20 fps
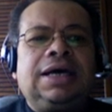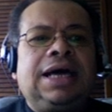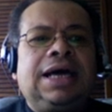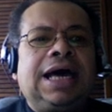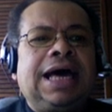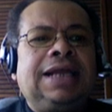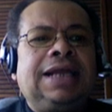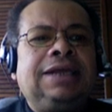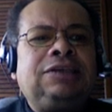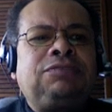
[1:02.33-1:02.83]

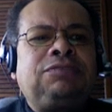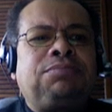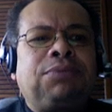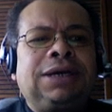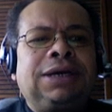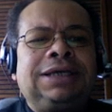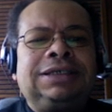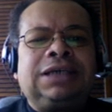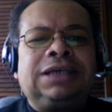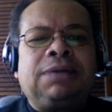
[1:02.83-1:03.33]
And this
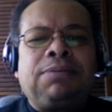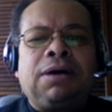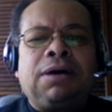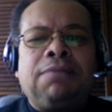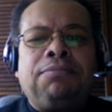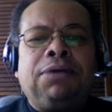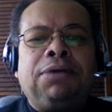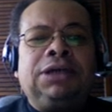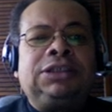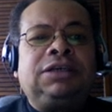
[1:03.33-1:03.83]
brings up a
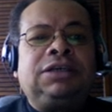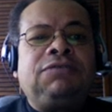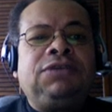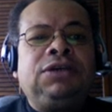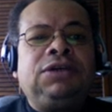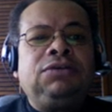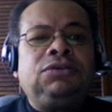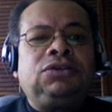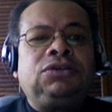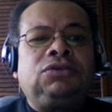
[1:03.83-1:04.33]
bunch of
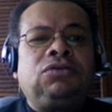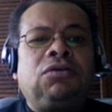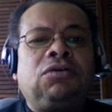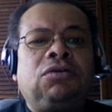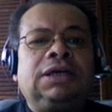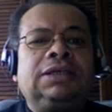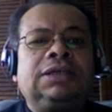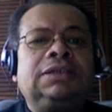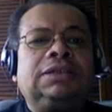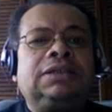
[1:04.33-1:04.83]
news
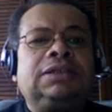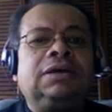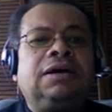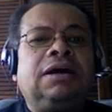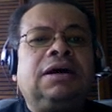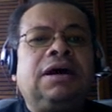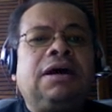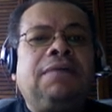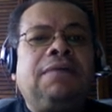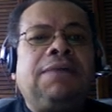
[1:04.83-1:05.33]
stories
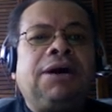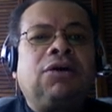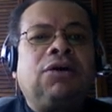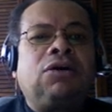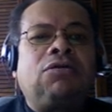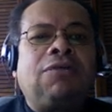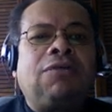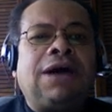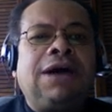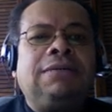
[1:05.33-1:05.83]
about
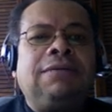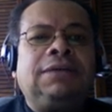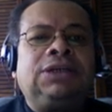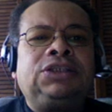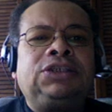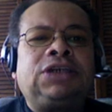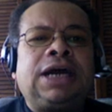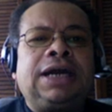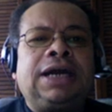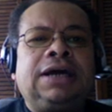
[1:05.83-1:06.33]
crime in
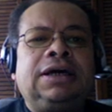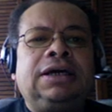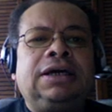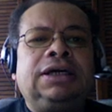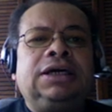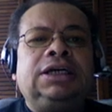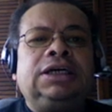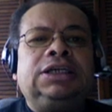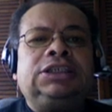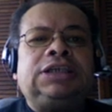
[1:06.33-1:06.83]
China.
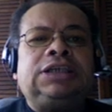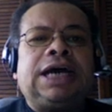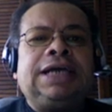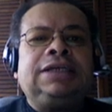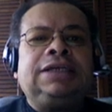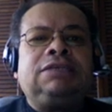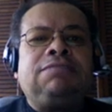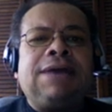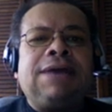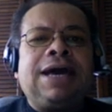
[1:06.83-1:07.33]

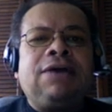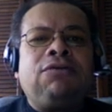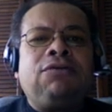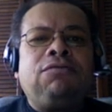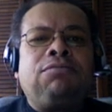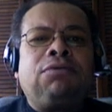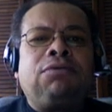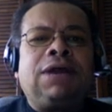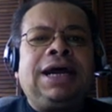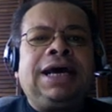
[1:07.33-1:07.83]
Chinese man who
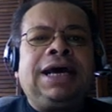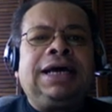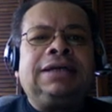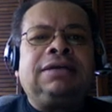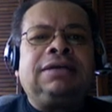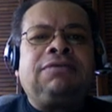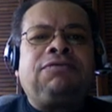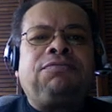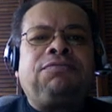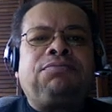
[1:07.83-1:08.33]
bragged
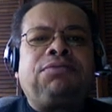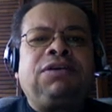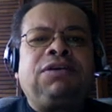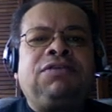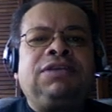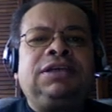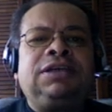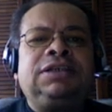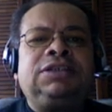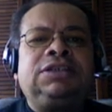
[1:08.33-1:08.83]
of
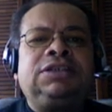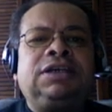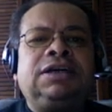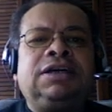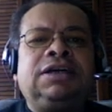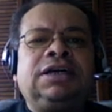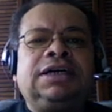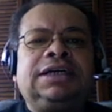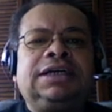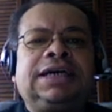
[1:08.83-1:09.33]
privilege
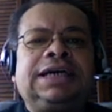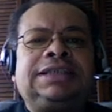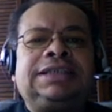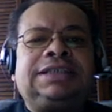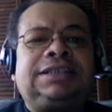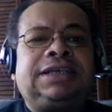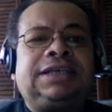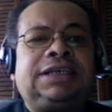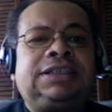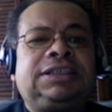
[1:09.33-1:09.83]
gets
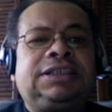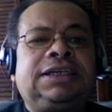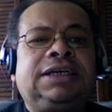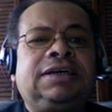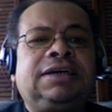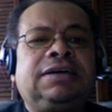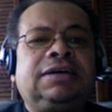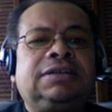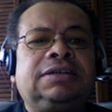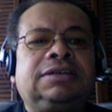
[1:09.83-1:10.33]
6
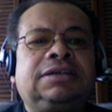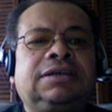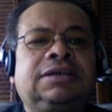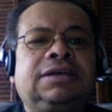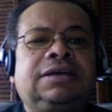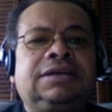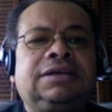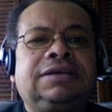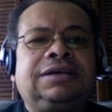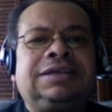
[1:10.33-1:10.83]
years.
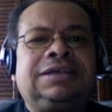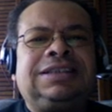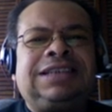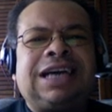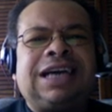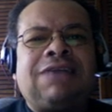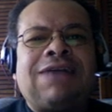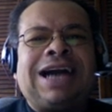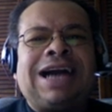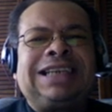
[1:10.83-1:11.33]
You can see
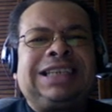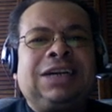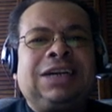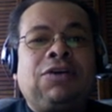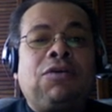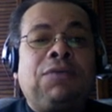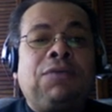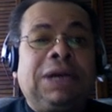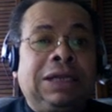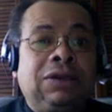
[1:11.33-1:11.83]
I've actually
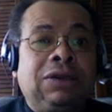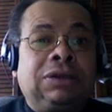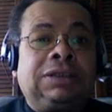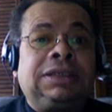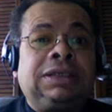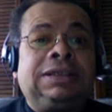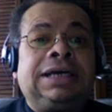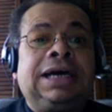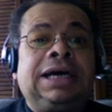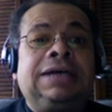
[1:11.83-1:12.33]
already looked
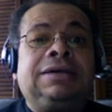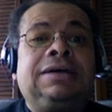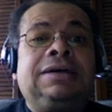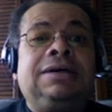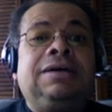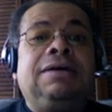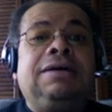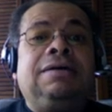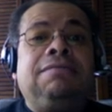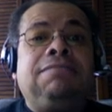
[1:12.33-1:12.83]
at that.
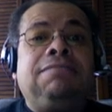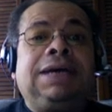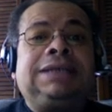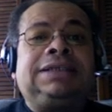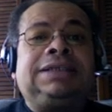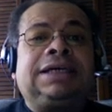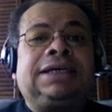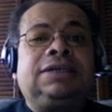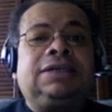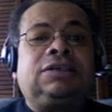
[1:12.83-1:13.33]

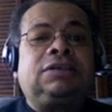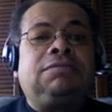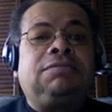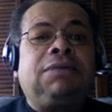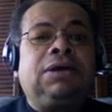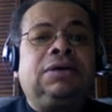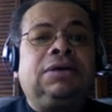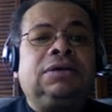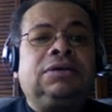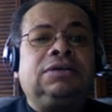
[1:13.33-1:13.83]
Mexican
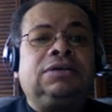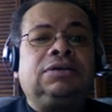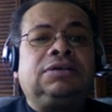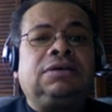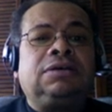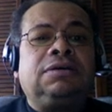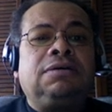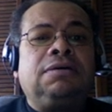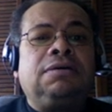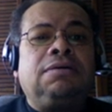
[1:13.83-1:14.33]
smugglers
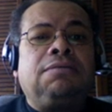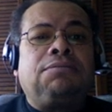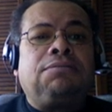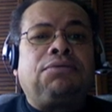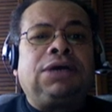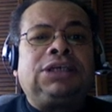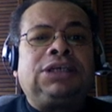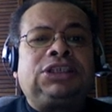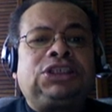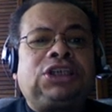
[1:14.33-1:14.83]

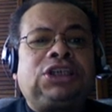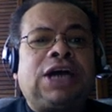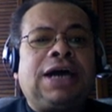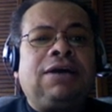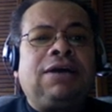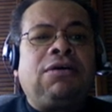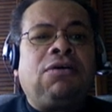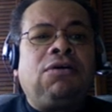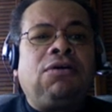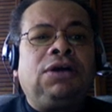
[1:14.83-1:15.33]
press
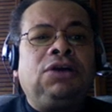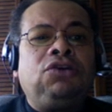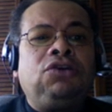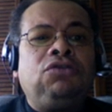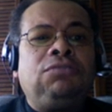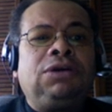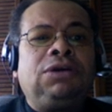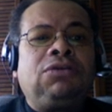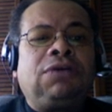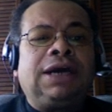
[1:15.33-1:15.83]
China on
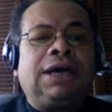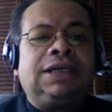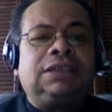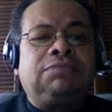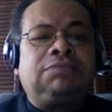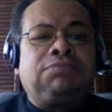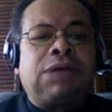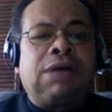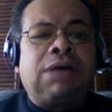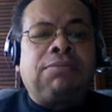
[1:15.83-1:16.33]
human rights,
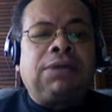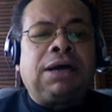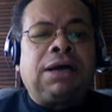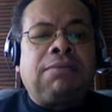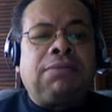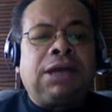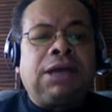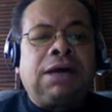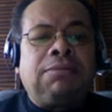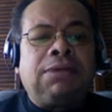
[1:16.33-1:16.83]
blah, blah,
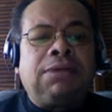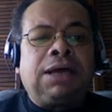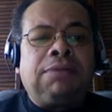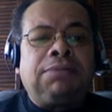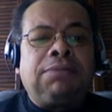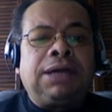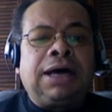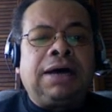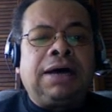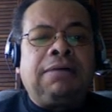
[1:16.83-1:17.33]
blah, blah,
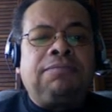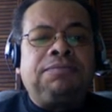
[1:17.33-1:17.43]
blah.